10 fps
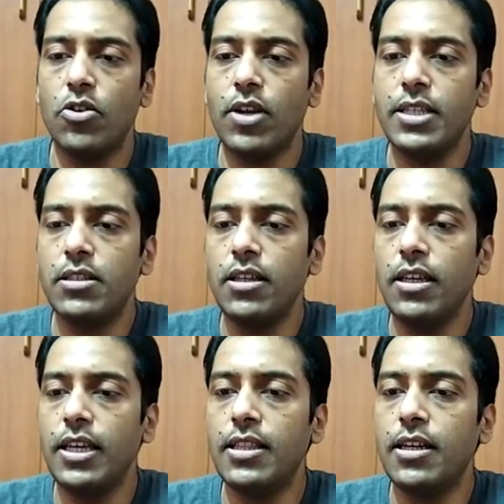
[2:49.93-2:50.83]
so you can
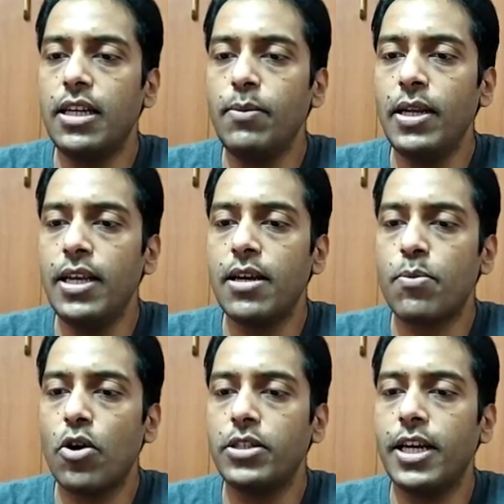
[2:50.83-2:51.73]
see in the db
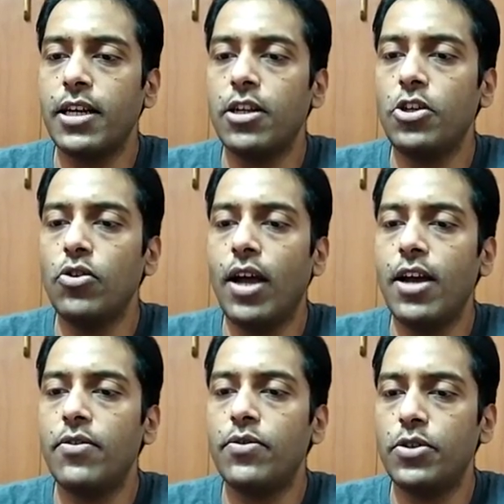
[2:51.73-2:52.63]
layer project you
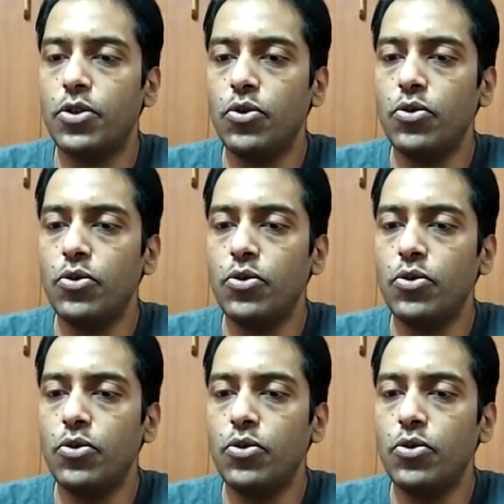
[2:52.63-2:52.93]
have